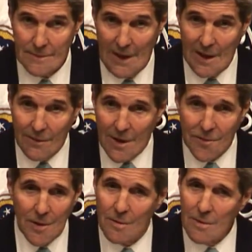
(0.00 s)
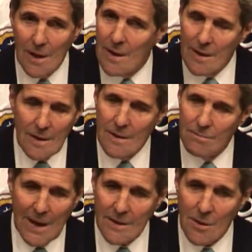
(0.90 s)
even if you
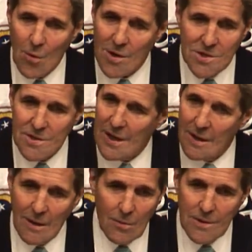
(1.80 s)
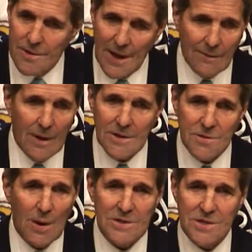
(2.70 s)
made the worst deal with the devil,
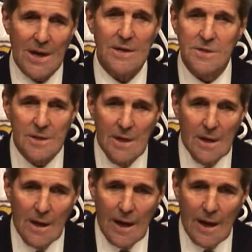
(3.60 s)
as one says,